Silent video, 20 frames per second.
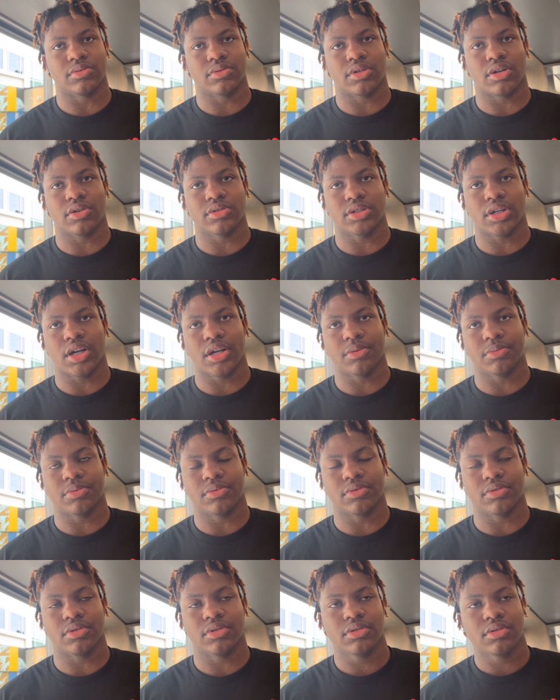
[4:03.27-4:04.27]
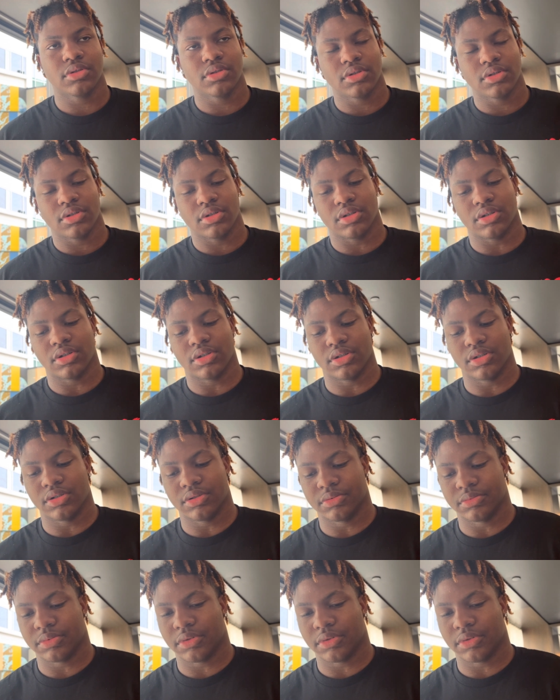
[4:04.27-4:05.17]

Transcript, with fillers: with Coach Heupel, um,